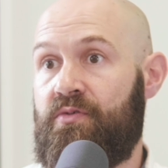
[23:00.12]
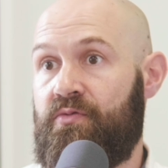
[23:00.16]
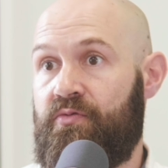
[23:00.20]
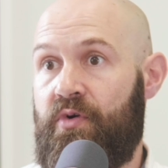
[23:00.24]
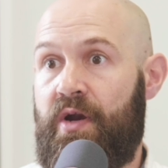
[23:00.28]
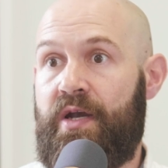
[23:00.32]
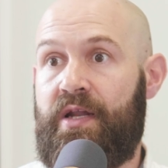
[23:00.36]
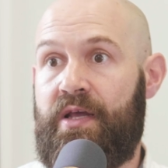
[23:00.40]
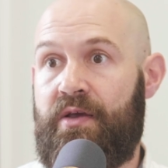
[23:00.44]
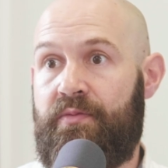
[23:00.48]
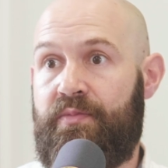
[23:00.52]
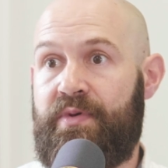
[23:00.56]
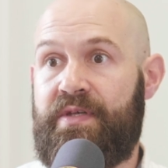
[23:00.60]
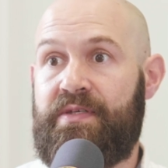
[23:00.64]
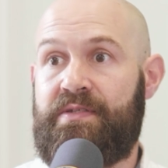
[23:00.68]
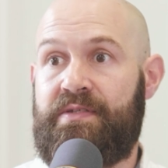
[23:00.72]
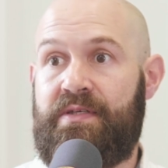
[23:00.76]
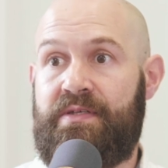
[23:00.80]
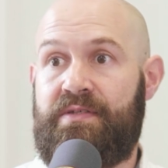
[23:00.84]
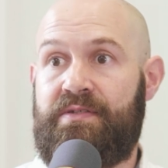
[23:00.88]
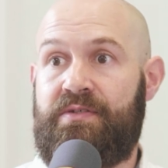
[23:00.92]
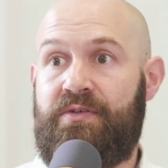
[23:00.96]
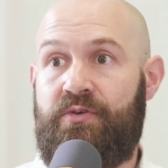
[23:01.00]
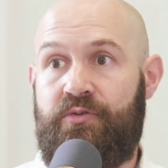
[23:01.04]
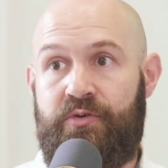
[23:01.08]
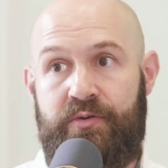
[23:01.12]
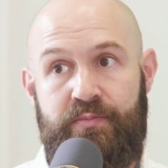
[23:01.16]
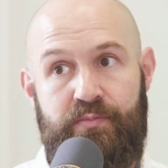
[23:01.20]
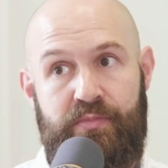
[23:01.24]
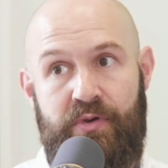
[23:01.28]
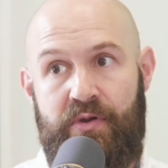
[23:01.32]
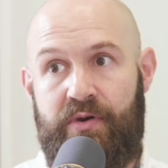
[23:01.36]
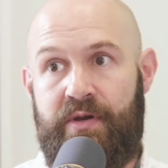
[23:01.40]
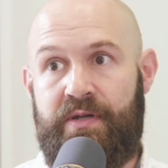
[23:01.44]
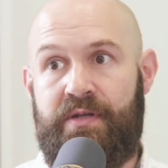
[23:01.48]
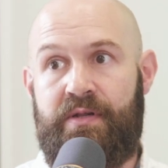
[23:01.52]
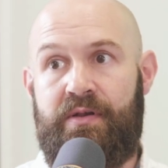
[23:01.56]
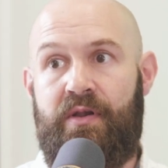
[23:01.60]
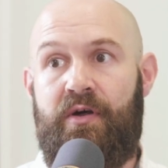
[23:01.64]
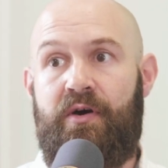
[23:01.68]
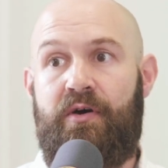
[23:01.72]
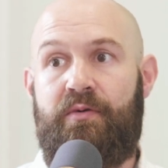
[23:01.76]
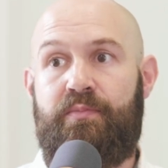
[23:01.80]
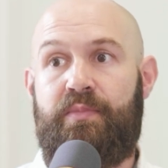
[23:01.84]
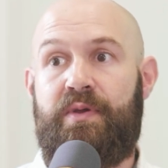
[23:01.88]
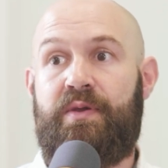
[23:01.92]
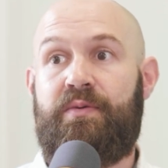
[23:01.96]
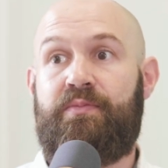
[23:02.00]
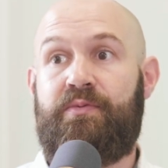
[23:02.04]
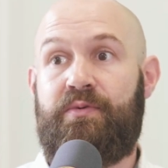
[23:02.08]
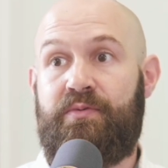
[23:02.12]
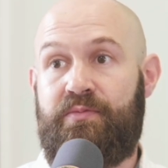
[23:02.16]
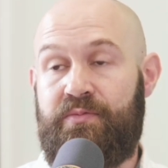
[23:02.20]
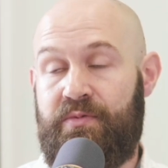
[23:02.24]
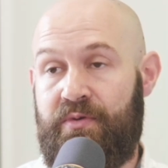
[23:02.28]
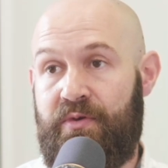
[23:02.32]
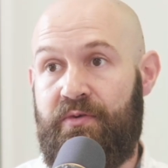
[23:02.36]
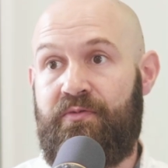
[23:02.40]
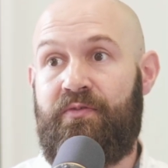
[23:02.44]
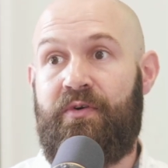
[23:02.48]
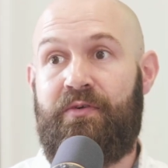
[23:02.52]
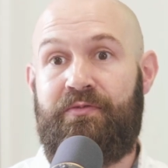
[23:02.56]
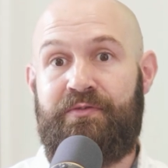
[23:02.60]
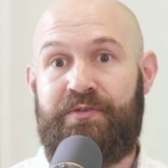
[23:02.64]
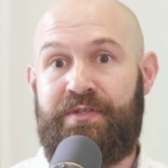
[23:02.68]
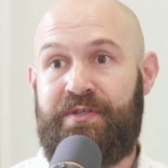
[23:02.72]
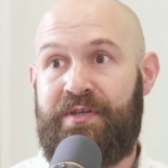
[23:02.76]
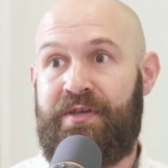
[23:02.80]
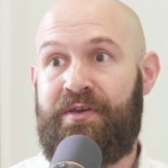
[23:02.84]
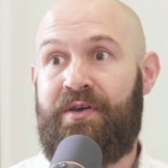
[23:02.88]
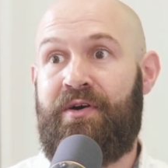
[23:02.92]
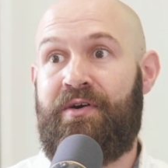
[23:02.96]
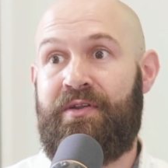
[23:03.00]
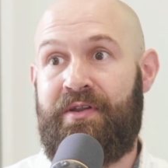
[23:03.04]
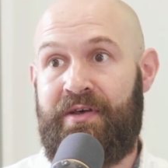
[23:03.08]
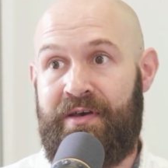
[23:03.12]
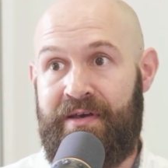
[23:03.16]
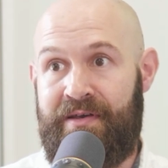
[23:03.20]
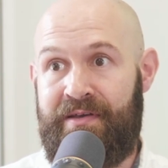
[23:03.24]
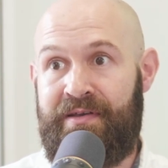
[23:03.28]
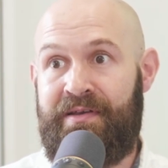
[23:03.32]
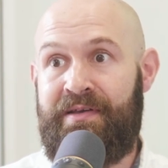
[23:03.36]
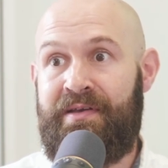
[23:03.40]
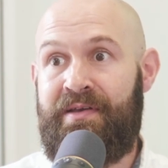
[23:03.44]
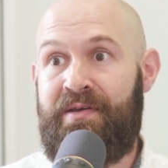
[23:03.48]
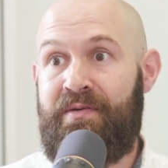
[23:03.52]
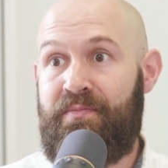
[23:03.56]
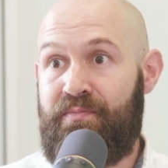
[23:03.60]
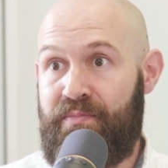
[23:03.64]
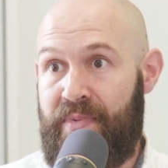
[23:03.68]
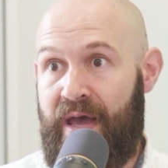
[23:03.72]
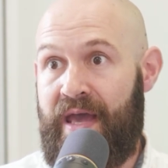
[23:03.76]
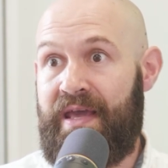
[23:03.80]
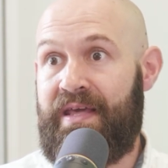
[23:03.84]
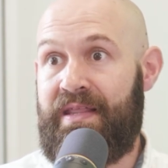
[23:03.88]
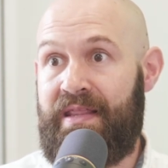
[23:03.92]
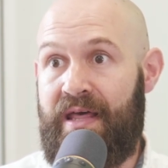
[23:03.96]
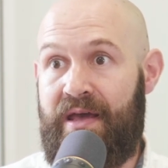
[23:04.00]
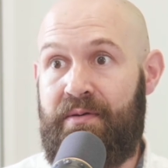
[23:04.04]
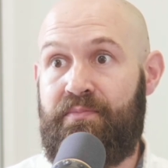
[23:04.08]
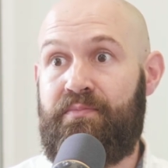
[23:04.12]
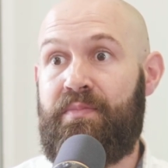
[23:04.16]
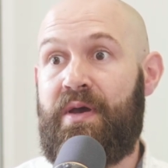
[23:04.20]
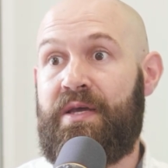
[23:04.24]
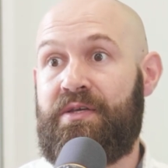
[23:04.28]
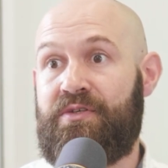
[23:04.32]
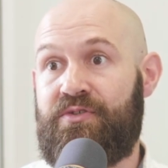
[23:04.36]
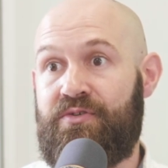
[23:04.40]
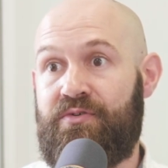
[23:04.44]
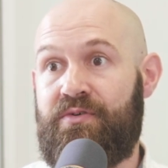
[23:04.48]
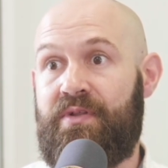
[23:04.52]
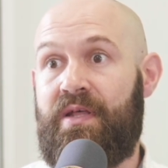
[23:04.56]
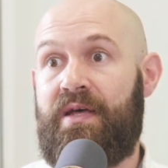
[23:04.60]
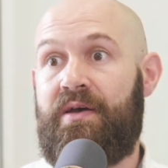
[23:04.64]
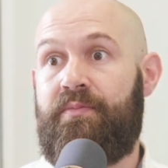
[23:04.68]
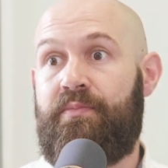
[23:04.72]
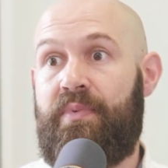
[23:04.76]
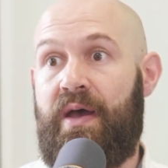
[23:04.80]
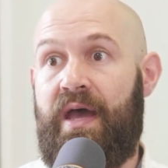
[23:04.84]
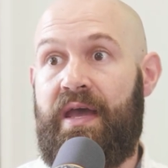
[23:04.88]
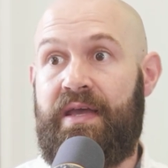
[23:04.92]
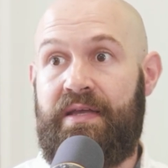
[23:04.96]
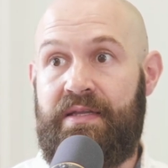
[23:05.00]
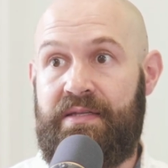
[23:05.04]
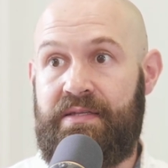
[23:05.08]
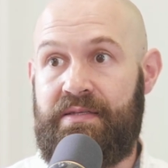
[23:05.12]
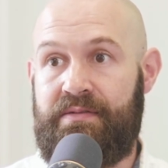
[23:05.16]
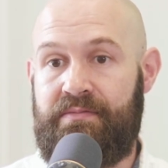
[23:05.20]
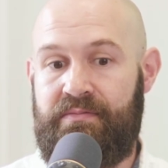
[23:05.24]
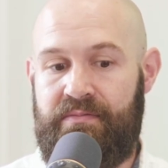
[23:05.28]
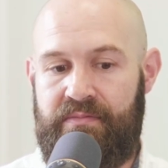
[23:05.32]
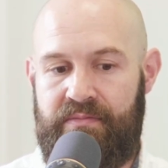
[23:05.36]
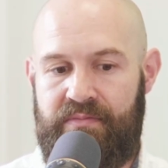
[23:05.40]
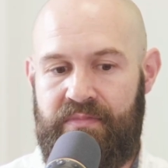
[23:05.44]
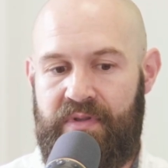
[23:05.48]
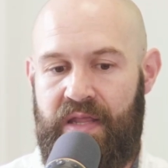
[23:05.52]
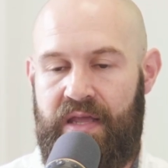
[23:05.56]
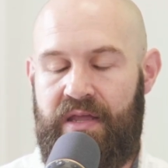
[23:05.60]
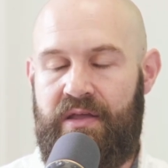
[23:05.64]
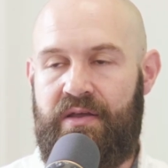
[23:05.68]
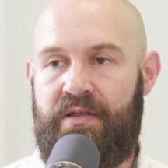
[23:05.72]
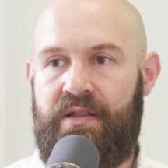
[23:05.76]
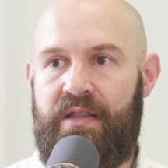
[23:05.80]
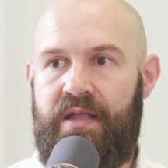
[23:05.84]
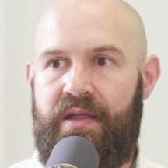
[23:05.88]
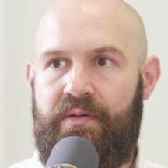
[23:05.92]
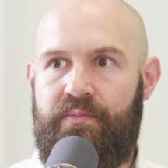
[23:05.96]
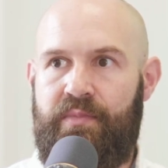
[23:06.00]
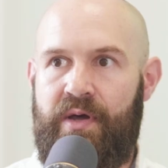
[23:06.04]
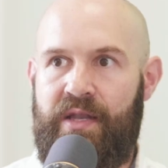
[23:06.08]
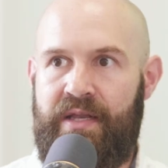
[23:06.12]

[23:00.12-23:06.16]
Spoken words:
you're running a business, you're employing a lot of people. You've obviously got to pay them, make sure they're paid and they earn their